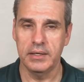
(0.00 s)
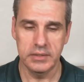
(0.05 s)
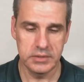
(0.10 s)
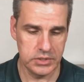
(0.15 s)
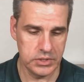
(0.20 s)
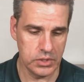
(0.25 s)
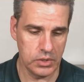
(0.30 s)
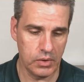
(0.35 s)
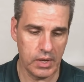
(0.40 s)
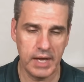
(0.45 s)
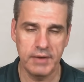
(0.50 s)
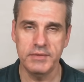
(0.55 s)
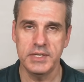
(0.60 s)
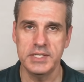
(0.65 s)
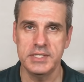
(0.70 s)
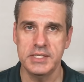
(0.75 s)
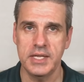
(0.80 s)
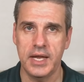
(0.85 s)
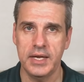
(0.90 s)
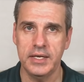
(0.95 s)
So I've
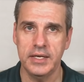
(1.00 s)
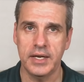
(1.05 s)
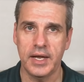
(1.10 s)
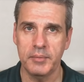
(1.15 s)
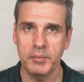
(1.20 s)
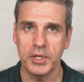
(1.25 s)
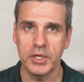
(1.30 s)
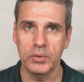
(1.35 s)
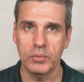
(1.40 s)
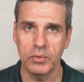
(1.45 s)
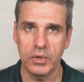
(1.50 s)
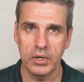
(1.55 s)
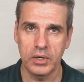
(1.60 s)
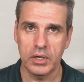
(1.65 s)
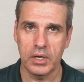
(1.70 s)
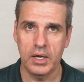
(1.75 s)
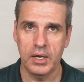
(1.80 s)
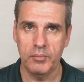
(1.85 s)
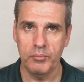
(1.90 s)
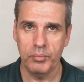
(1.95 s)
decided I'm going to work
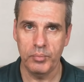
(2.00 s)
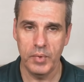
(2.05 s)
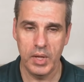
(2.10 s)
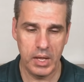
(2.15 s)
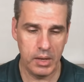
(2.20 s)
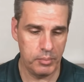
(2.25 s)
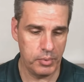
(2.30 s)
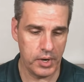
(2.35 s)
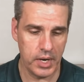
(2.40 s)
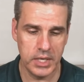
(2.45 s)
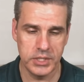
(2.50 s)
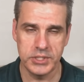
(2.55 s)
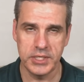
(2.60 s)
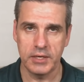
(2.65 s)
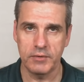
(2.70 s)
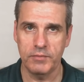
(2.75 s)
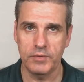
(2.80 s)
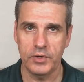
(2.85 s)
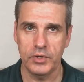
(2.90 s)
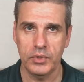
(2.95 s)
on a
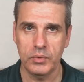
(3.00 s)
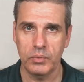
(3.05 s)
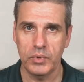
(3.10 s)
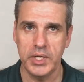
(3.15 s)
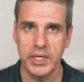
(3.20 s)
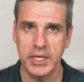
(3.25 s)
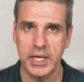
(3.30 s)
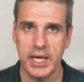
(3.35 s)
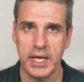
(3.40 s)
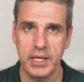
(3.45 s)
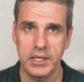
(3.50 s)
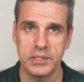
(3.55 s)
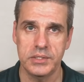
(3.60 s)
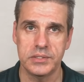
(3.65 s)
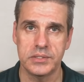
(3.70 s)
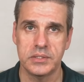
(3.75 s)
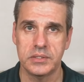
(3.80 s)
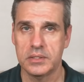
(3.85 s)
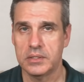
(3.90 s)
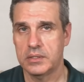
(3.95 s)
project for 3
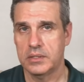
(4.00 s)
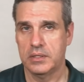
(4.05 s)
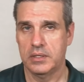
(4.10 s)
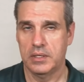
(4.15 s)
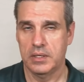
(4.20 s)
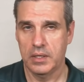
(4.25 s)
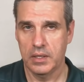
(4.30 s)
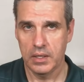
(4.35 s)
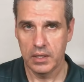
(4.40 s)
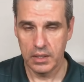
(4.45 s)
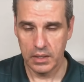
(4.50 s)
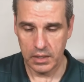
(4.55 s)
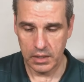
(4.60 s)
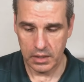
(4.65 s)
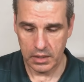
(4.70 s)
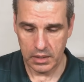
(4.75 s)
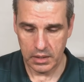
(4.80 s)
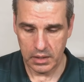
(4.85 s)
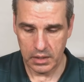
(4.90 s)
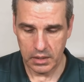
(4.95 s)
days.
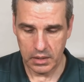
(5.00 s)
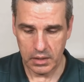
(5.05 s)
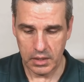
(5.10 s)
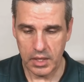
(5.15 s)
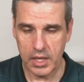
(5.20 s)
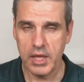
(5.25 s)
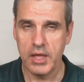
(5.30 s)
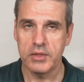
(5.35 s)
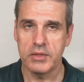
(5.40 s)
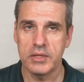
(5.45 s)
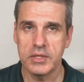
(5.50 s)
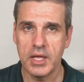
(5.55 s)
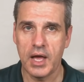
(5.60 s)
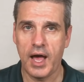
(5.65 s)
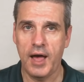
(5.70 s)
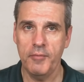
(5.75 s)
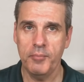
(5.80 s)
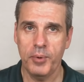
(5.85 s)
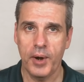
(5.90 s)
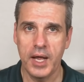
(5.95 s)
The
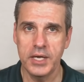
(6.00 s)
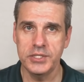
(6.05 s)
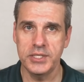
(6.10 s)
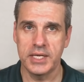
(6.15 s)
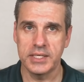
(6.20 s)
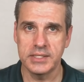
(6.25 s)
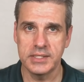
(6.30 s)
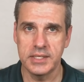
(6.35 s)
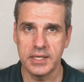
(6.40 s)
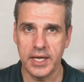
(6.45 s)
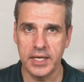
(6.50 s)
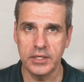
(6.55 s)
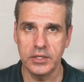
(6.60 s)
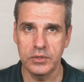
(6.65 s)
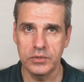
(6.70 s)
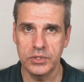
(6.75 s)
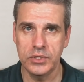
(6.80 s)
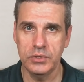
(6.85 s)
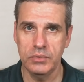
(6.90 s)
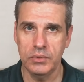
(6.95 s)
off projects that I do
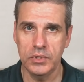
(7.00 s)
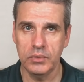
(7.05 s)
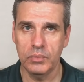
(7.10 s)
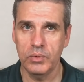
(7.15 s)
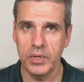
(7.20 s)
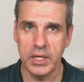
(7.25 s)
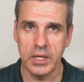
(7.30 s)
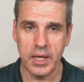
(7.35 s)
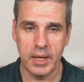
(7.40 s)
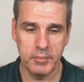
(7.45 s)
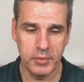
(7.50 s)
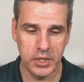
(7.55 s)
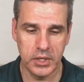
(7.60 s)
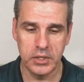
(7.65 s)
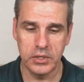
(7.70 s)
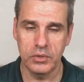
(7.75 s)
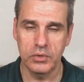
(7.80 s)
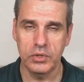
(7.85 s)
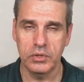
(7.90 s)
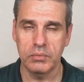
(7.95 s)
2 in a week, I'm going to
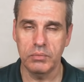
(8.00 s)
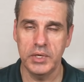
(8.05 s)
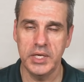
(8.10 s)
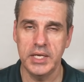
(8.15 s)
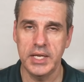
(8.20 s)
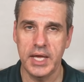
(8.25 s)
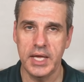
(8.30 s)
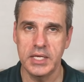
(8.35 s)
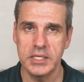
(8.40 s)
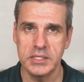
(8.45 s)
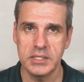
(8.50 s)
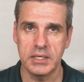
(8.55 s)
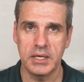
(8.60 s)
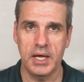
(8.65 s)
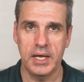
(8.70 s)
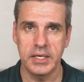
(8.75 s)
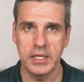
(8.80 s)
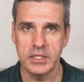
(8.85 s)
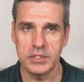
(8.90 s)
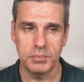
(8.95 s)
do 3 days
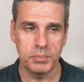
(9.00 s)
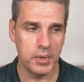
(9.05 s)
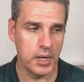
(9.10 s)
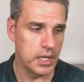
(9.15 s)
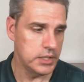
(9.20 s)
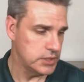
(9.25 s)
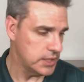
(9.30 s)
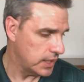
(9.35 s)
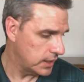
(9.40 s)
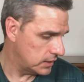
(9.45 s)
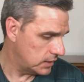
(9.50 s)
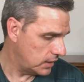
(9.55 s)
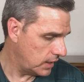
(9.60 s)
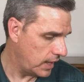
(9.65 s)
on each project.